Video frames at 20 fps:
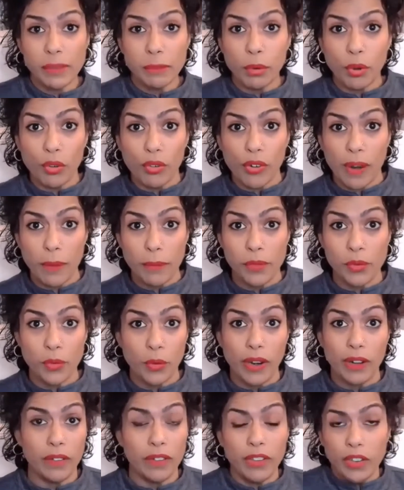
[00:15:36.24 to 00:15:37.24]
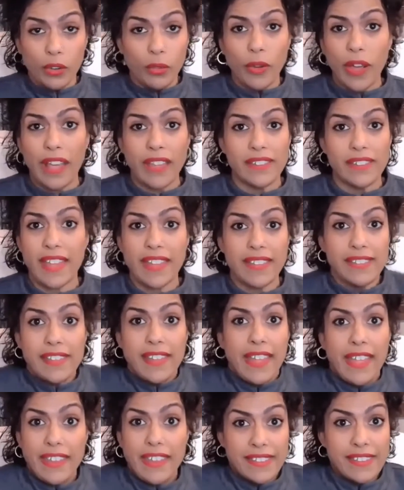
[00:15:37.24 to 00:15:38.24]
programs. Where
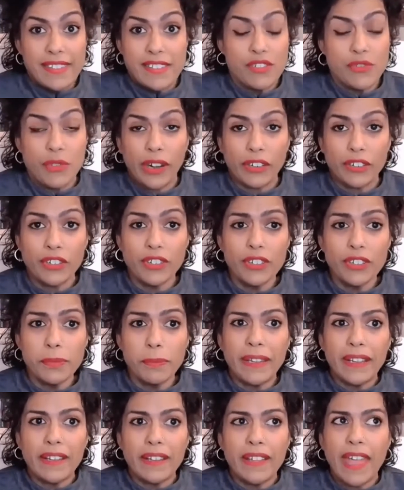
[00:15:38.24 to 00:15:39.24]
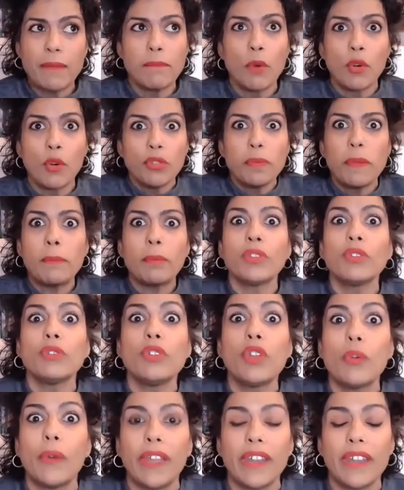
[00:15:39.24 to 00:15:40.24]
as instructors, because and most people
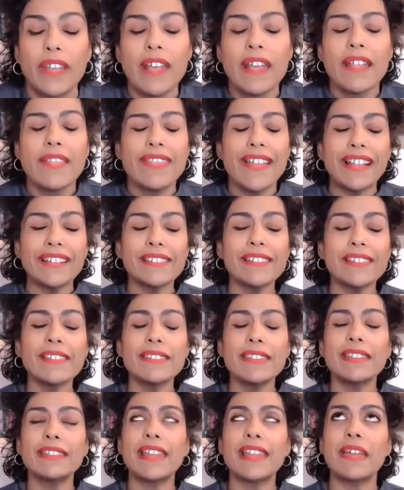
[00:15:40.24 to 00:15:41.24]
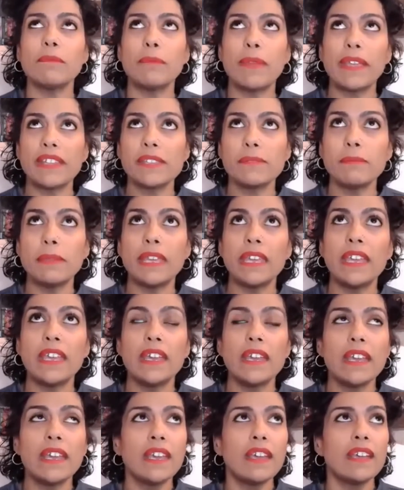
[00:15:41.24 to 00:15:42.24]
don't know it. That's the thing that makes
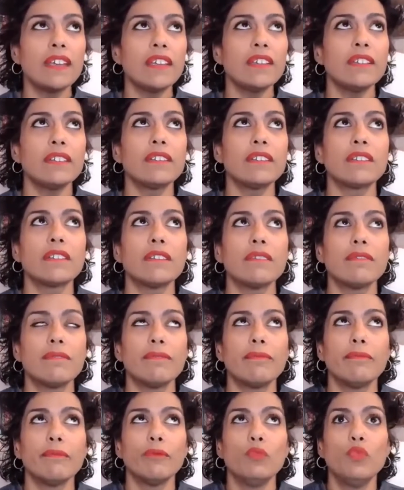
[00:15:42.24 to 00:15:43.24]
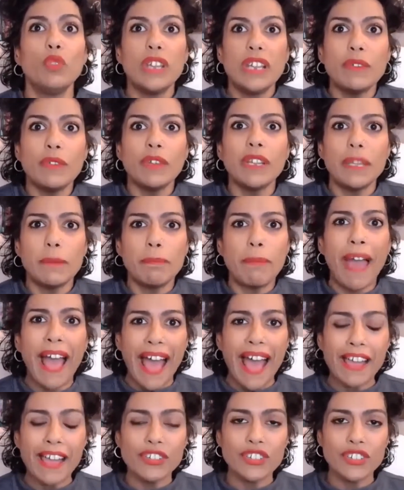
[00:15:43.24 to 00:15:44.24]
me really
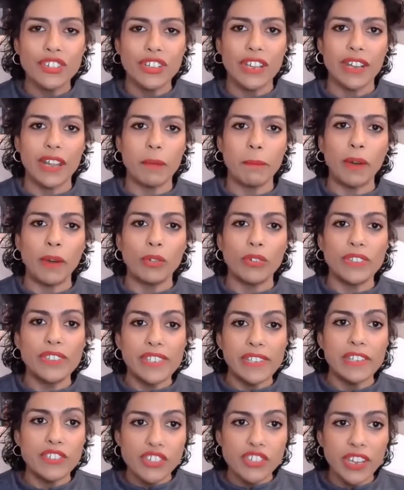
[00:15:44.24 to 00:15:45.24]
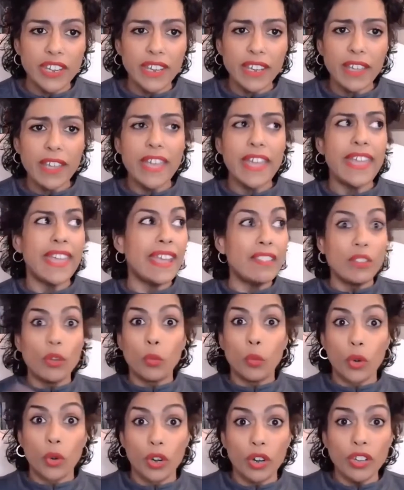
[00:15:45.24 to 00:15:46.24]
passionate about teaching in the
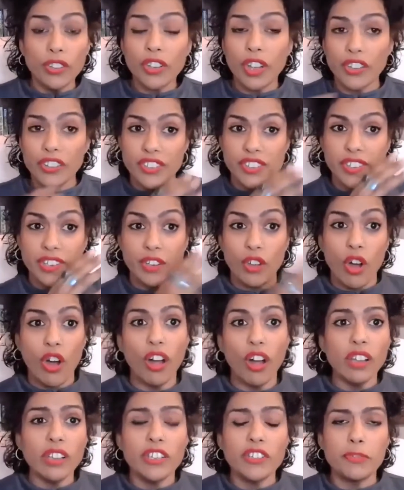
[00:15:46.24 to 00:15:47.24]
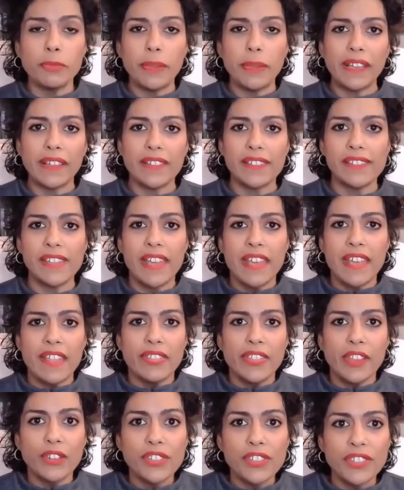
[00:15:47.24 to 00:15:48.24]
world, not just in college, because
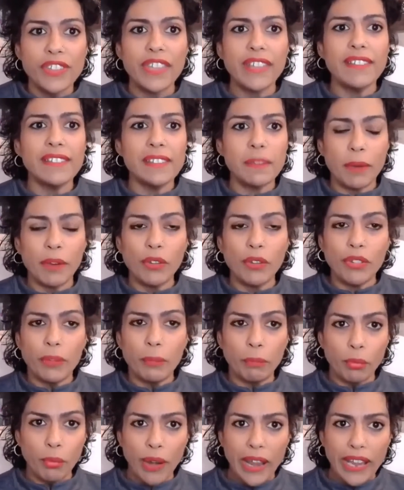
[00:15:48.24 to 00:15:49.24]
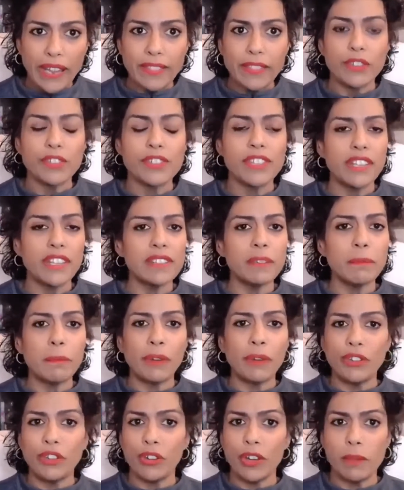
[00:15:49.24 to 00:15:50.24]
there's things about the brain, there's things
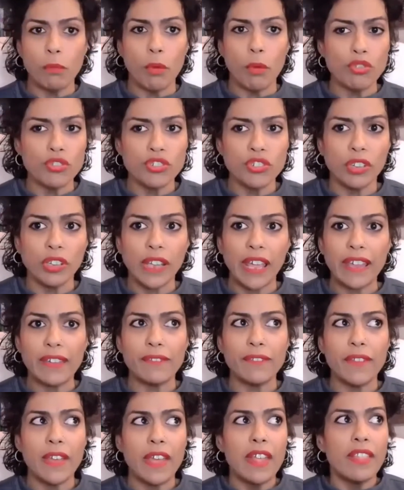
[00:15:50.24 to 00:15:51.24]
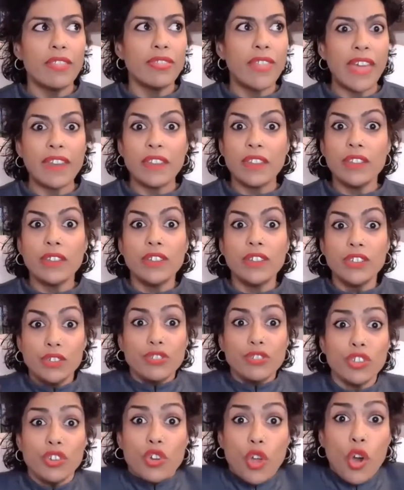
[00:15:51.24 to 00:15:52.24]
about your emotional life that you
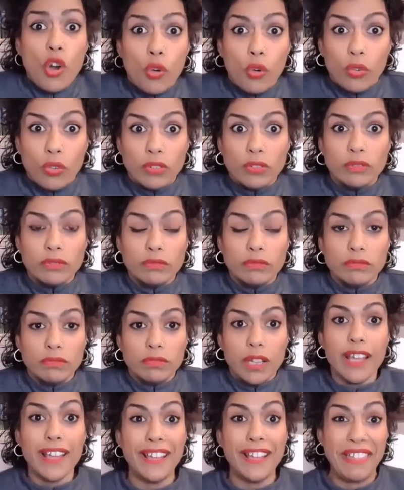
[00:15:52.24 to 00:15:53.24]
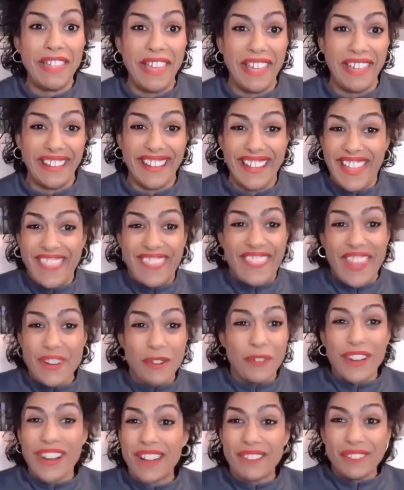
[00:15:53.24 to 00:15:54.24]
should know. That
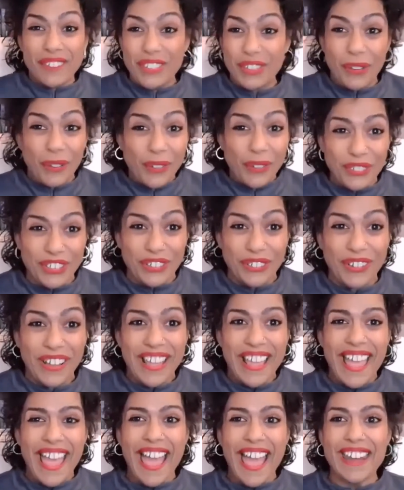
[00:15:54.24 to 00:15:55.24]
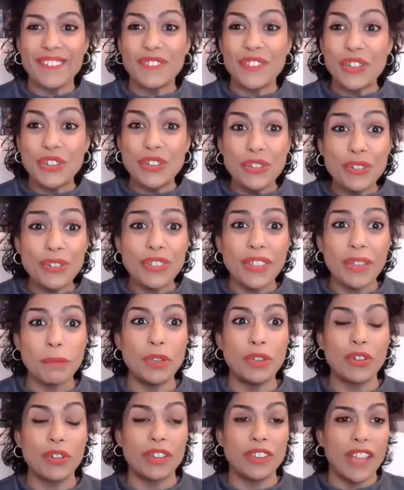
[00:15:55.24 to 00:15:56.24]
no one ever told you, and if you knew them,
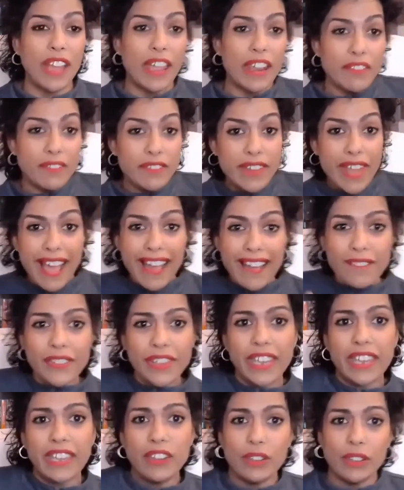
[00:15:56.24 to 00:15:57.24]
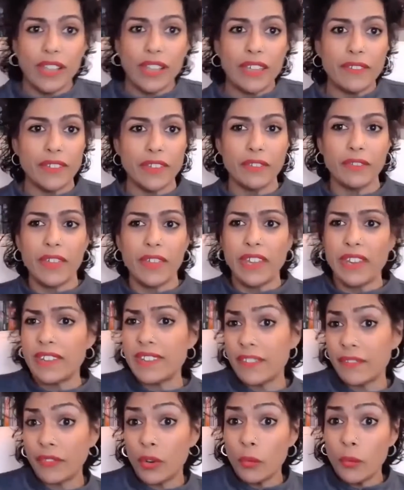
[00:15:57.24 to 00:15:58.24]
you could kind of navigate your life in a
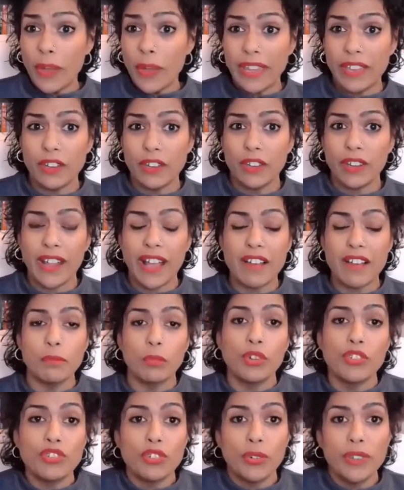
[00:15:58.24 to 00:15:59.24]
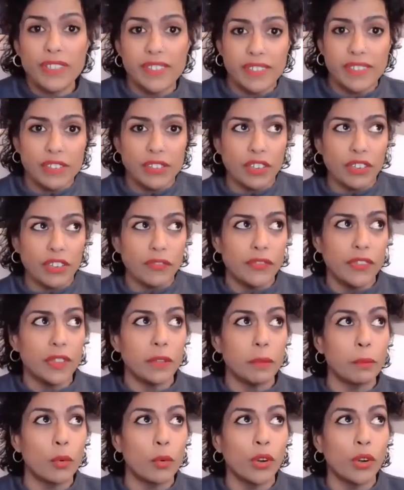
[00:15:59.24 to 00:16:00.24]
different way. You could have more choices, you could
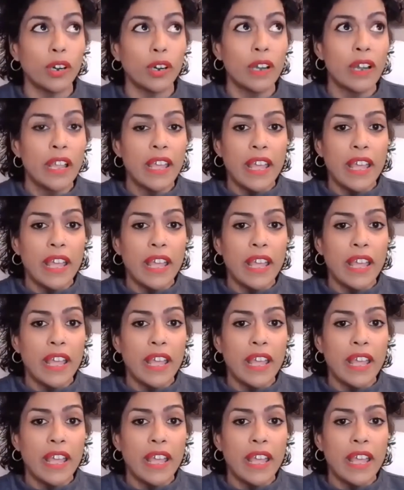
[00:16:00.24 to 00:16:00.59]
feel more